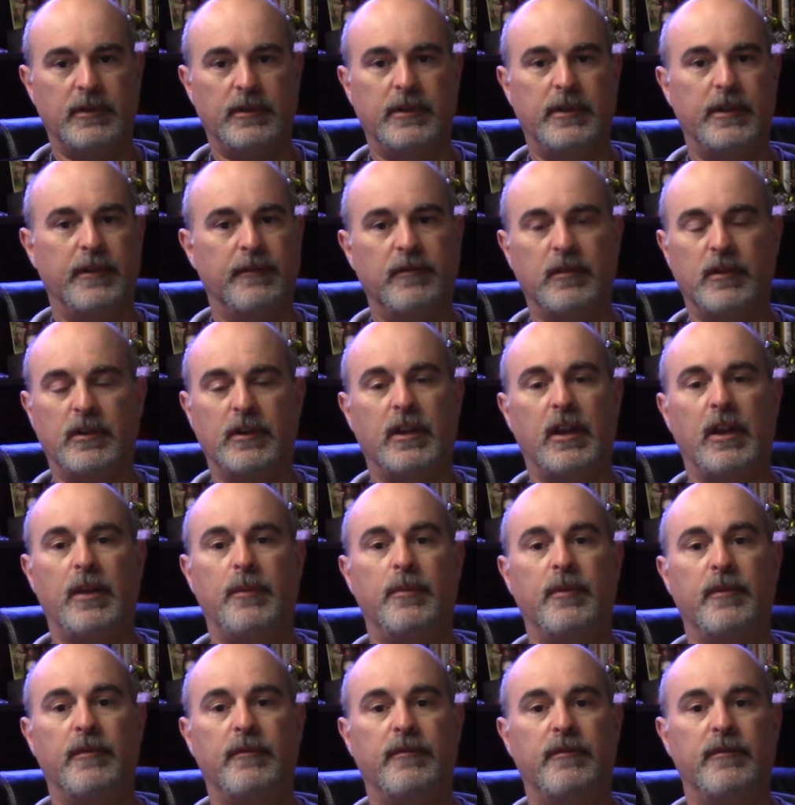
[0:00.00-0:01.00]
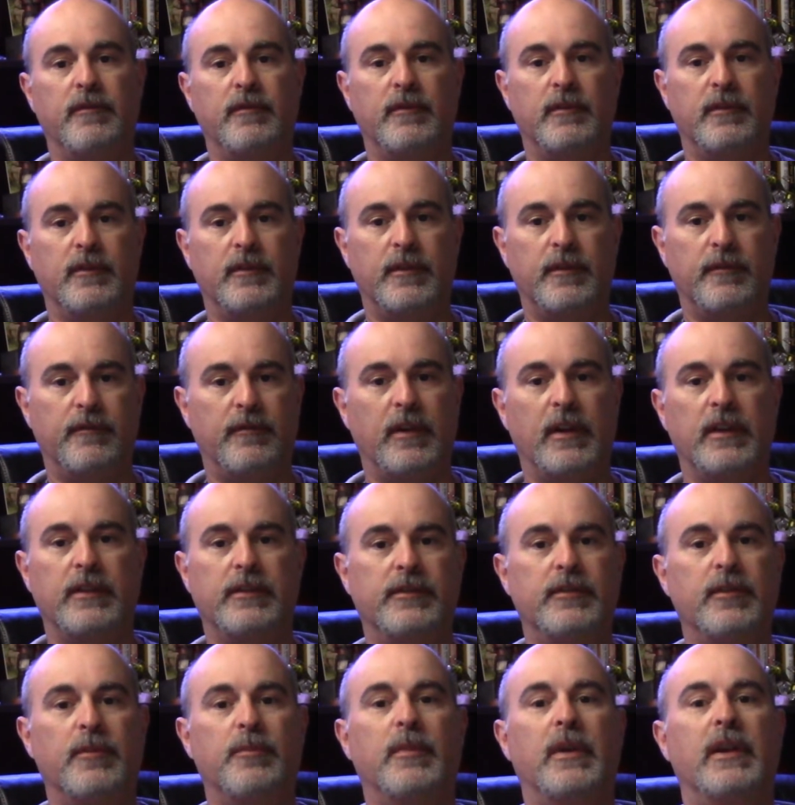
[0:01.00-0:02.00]
different type of
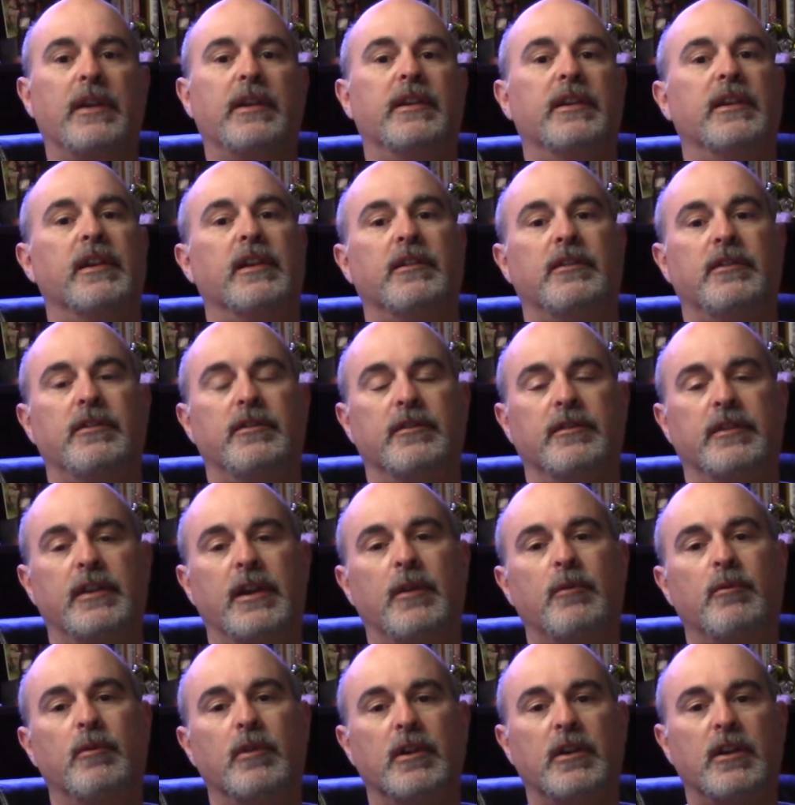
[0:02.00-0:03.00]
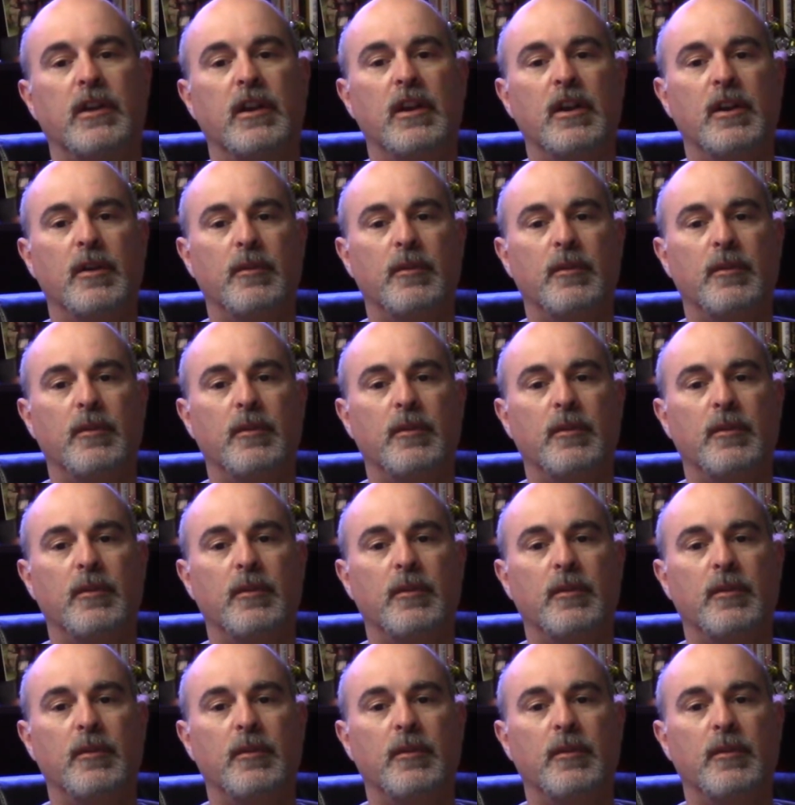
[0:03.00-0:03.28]
device that might connect to your network.